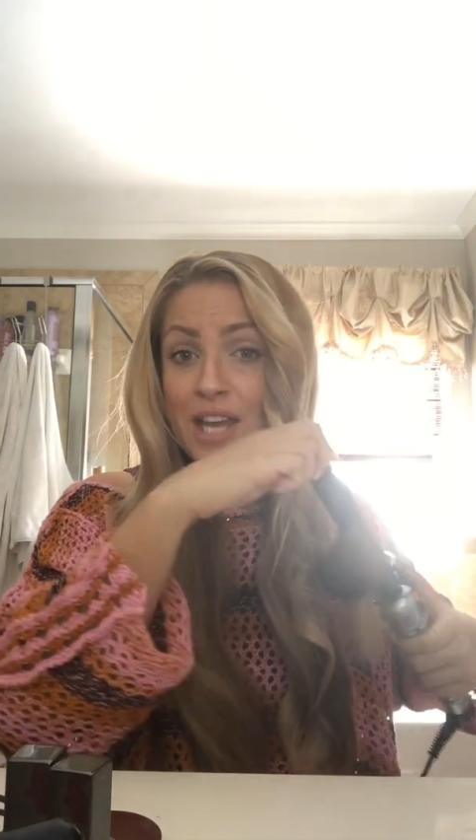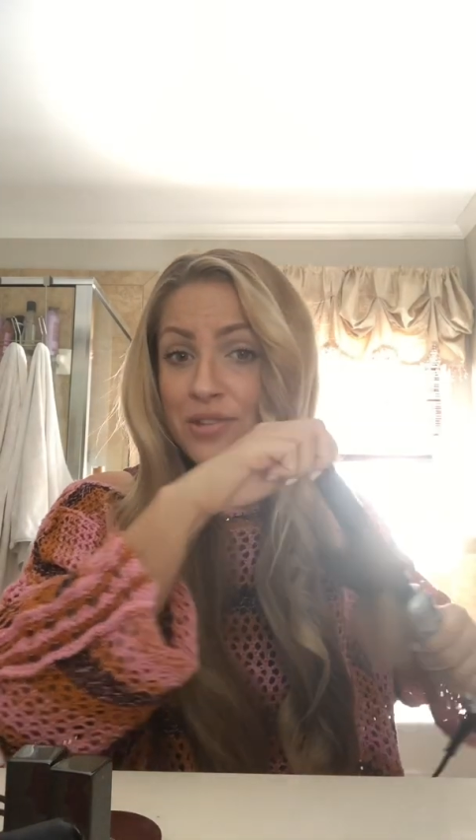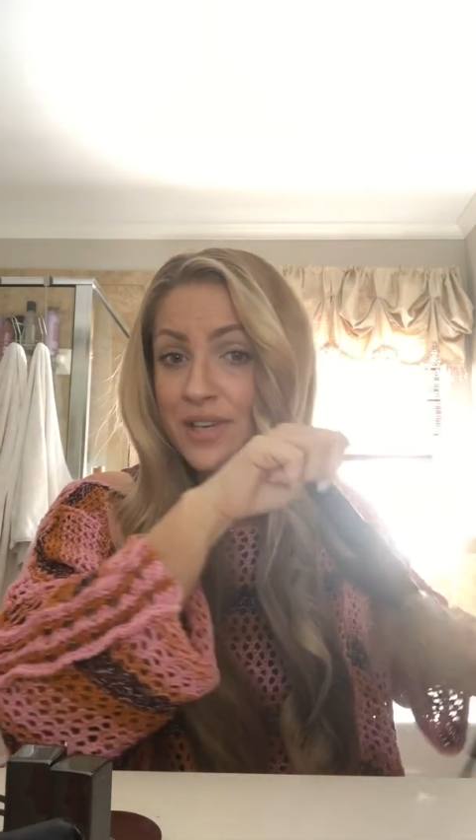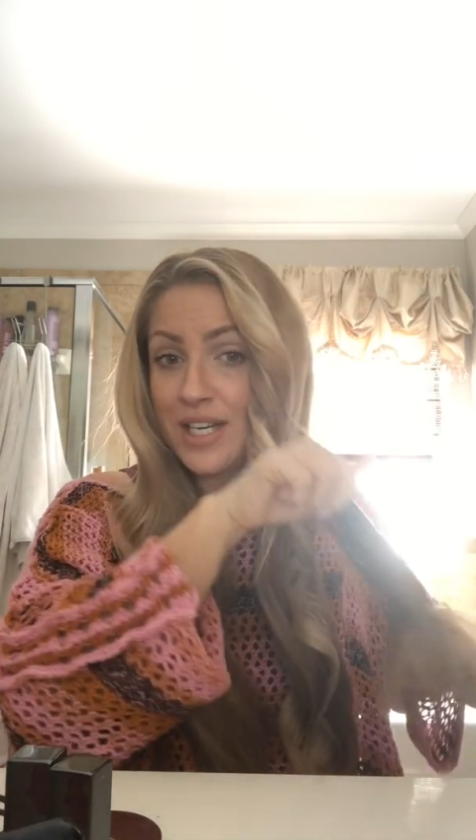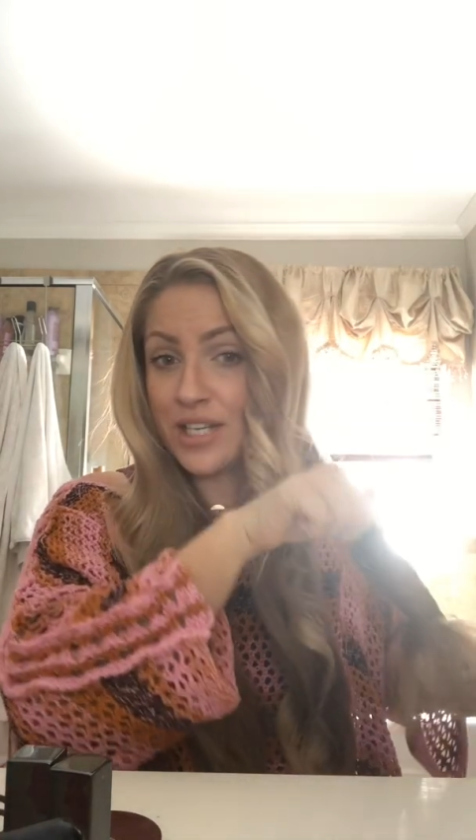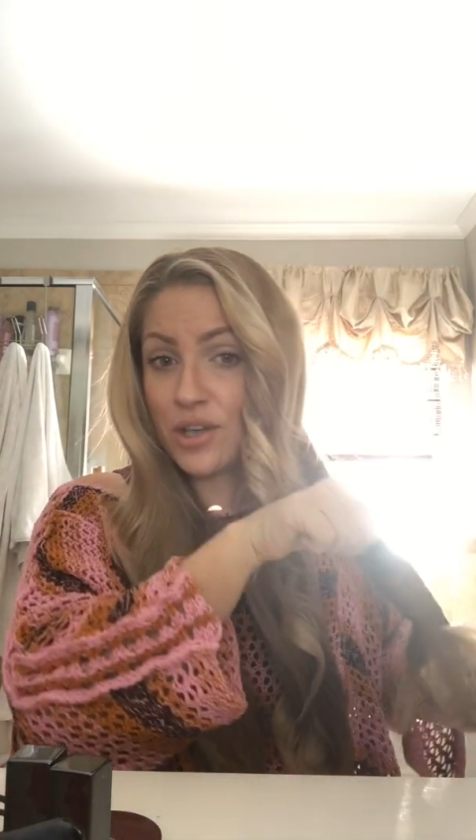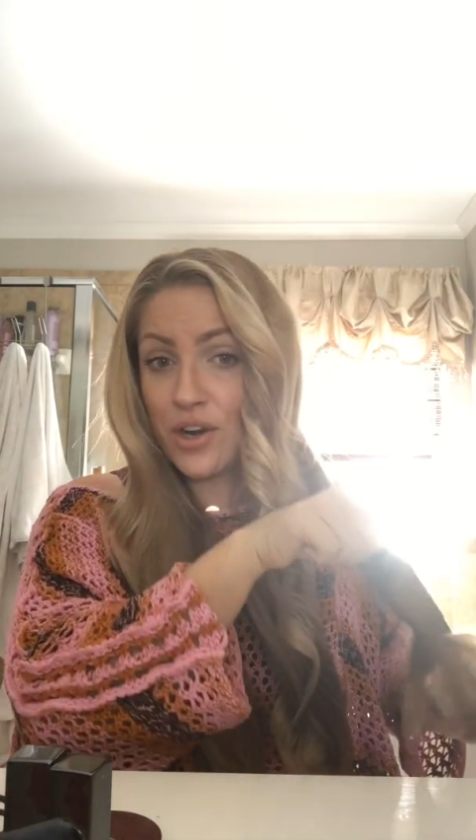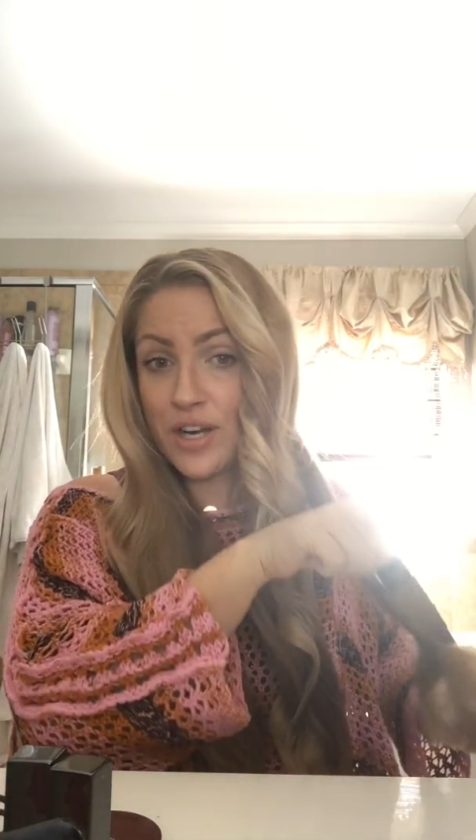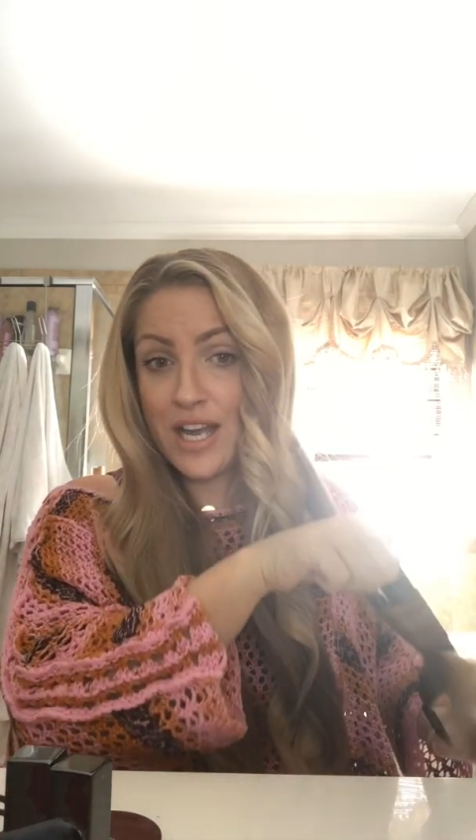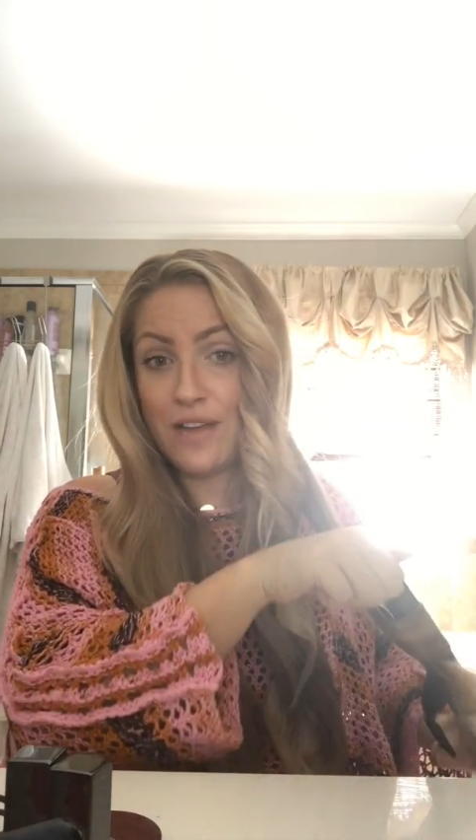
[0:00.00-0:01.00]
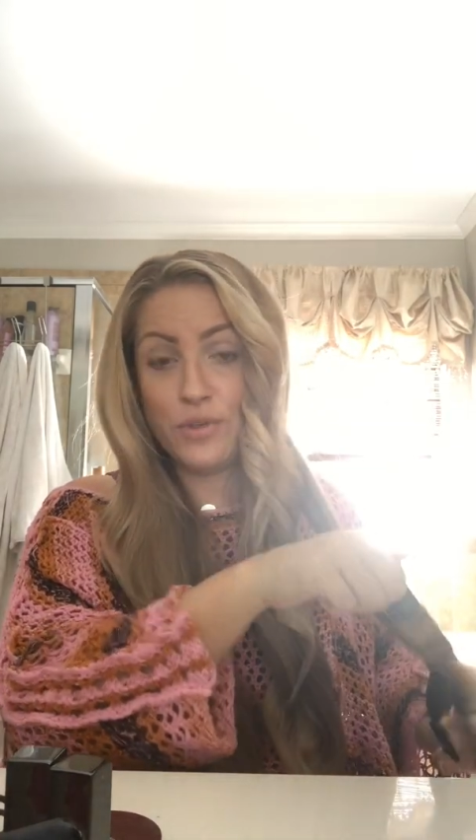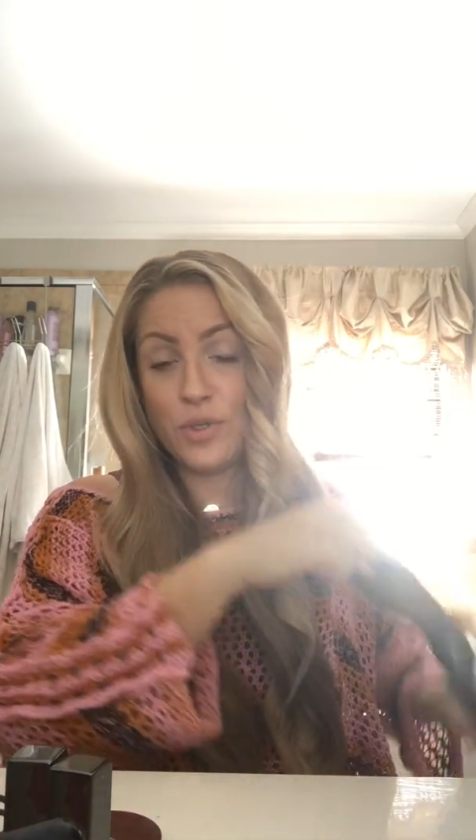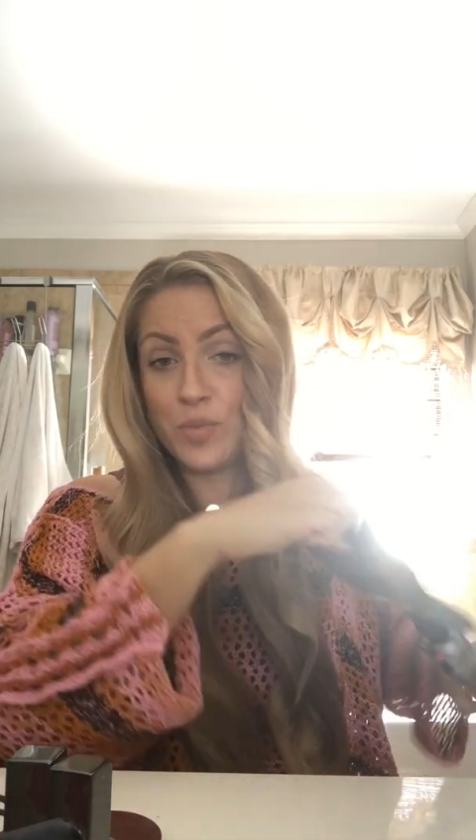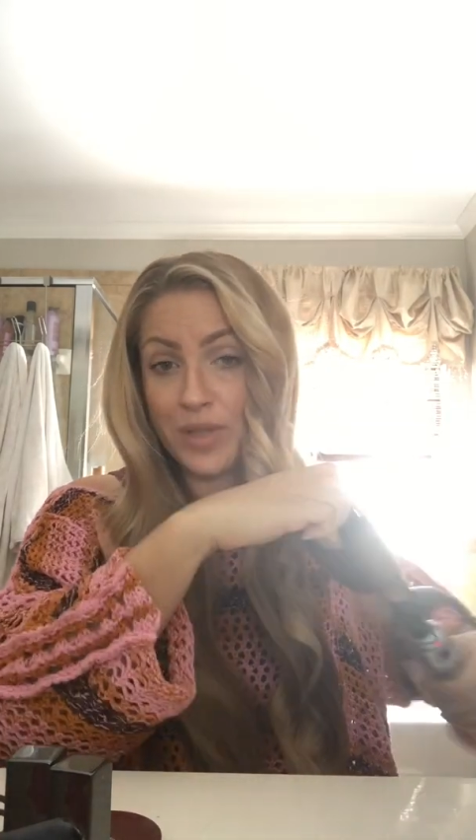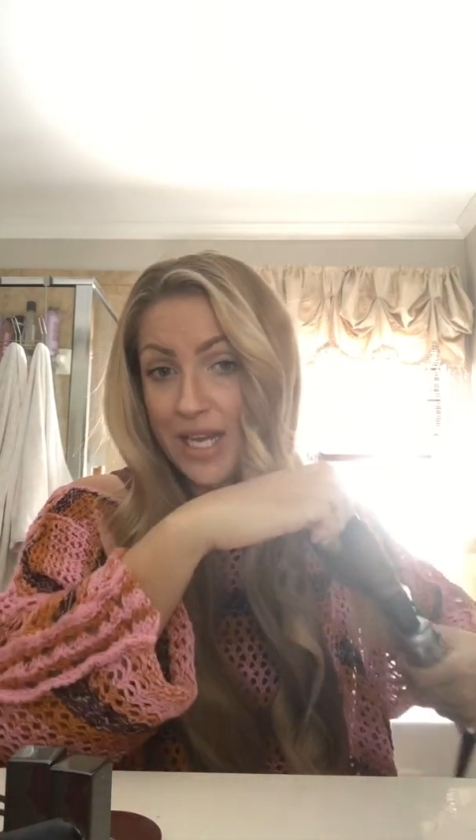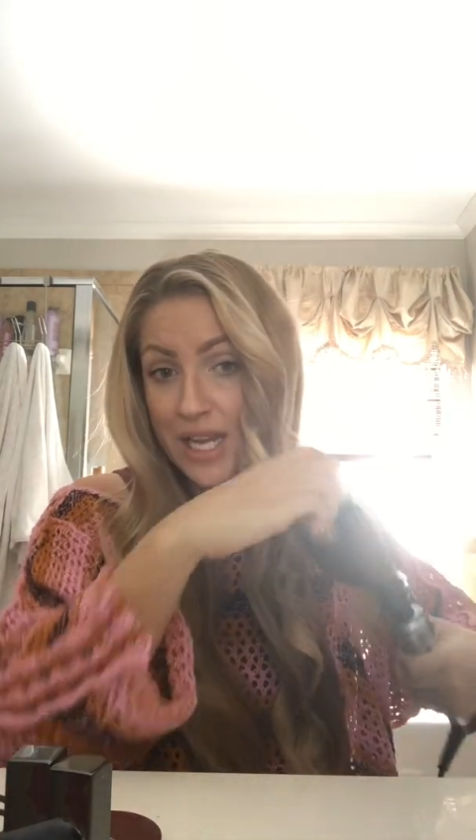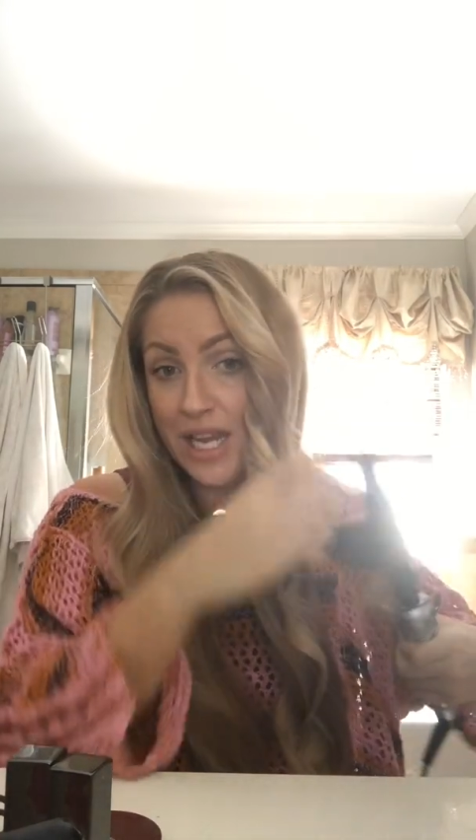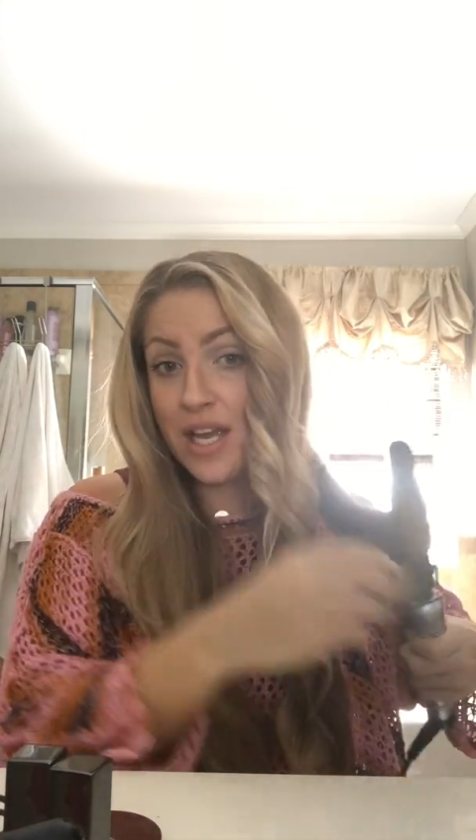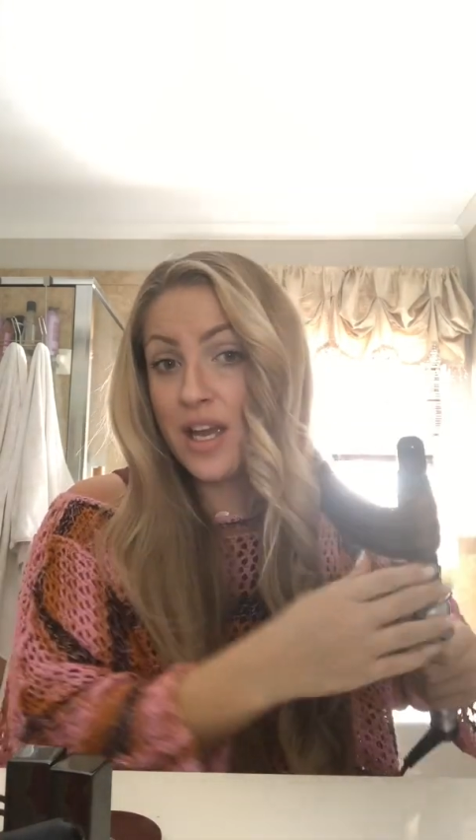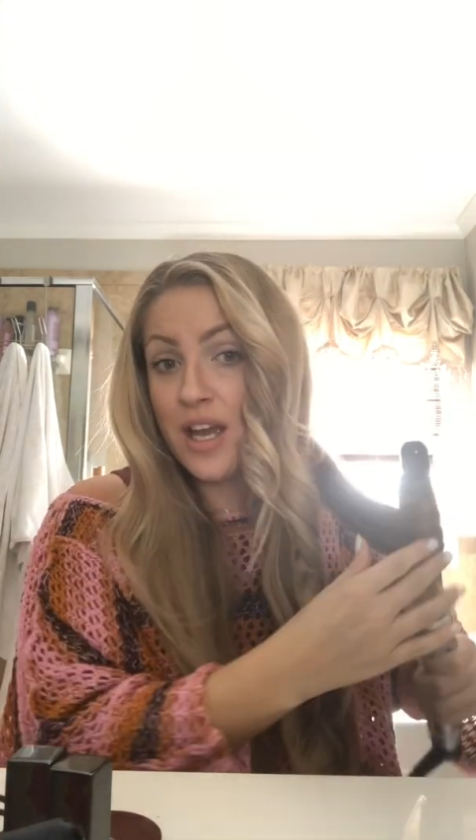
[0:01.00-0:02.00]
You can get it at Target. I've used
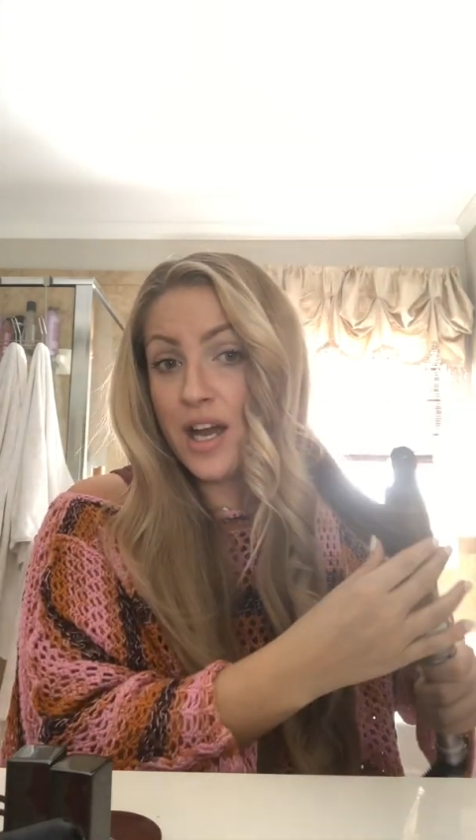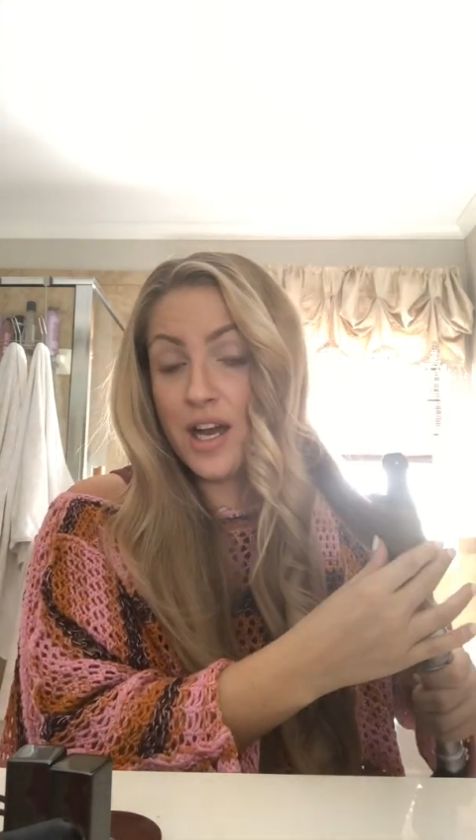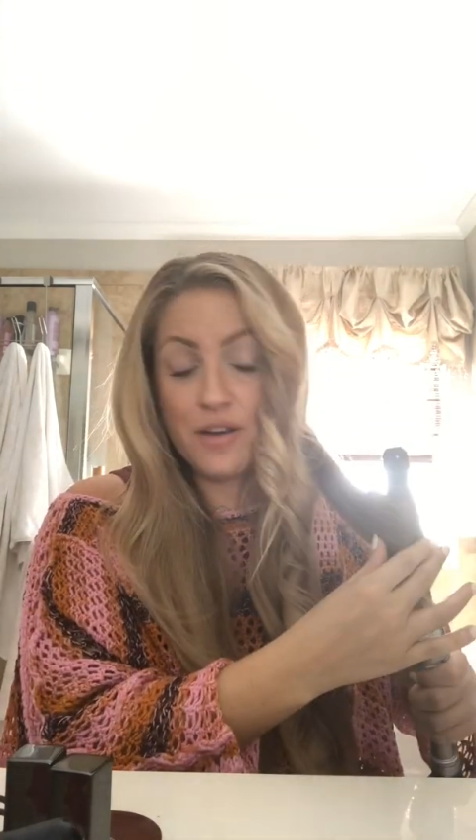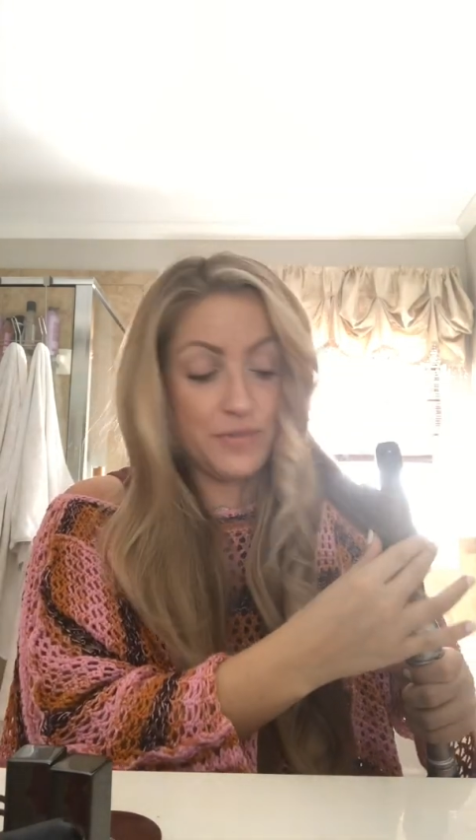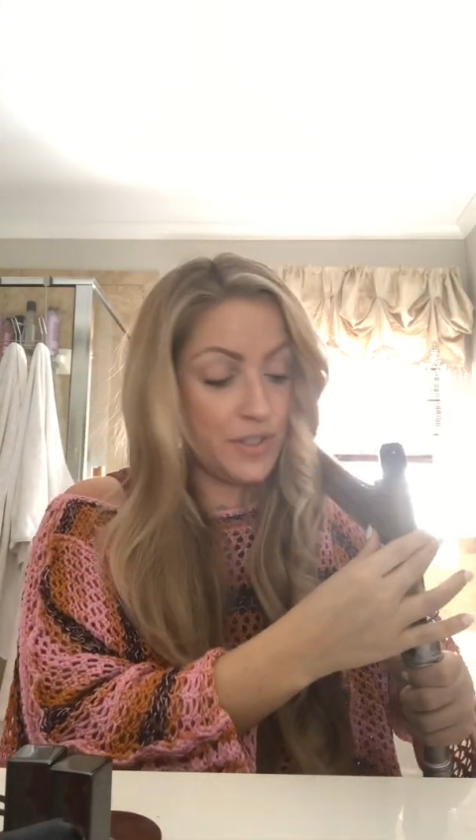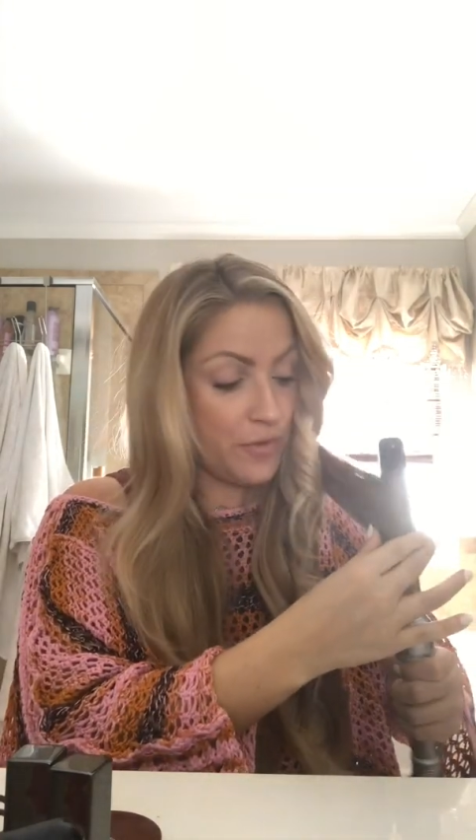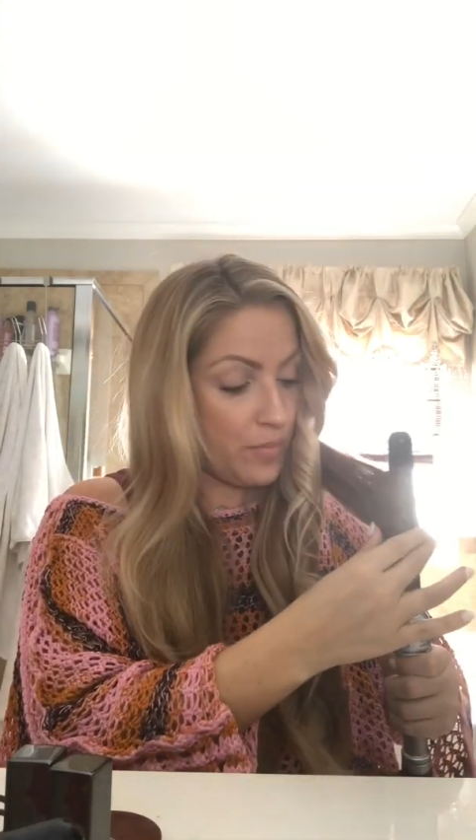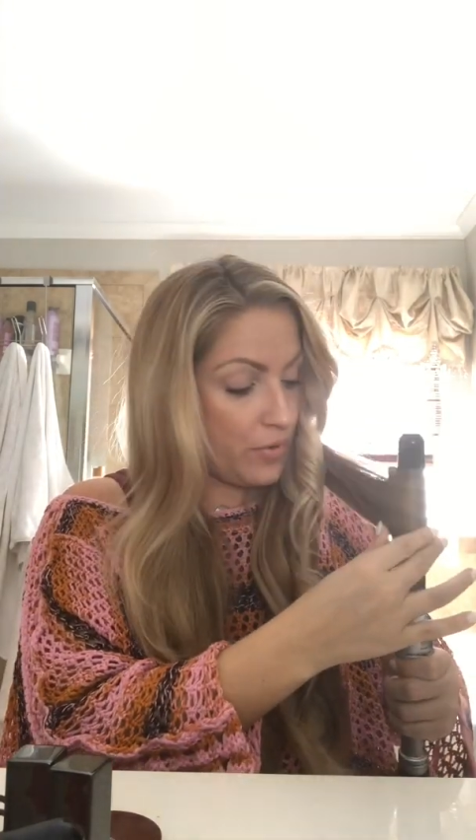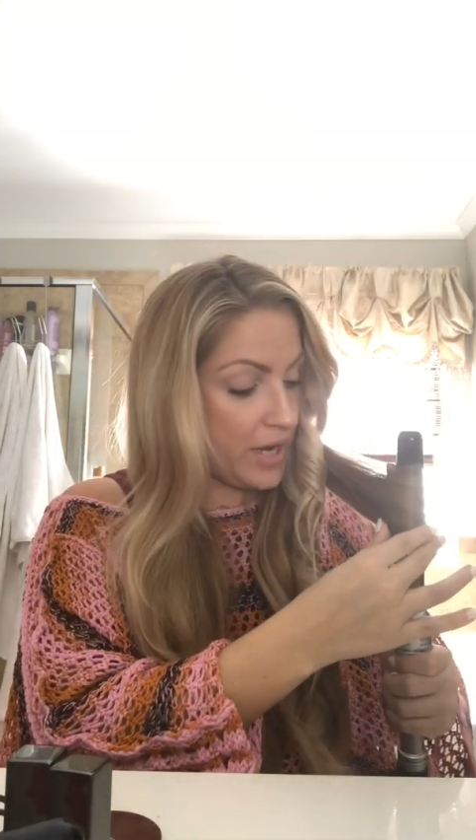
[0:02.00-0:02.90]
plenty of different